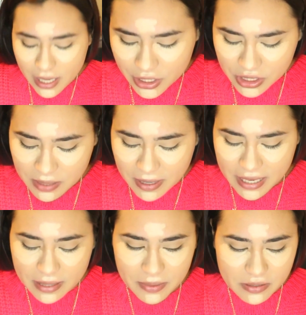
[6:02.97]
just to
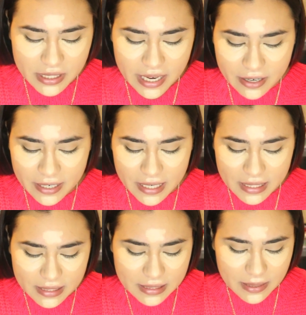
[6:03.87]
brighten up those
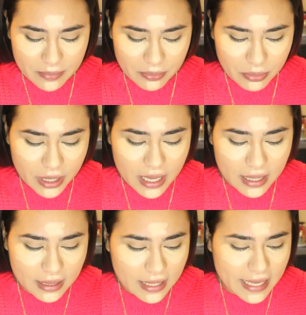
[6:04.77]
areas and bring
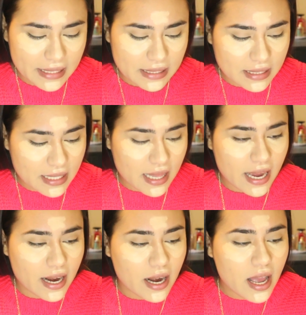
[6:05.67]
light to
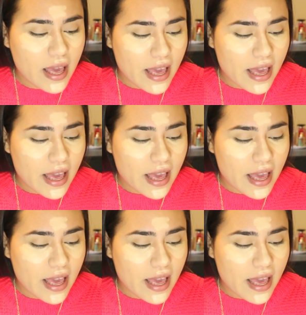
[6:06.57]
there.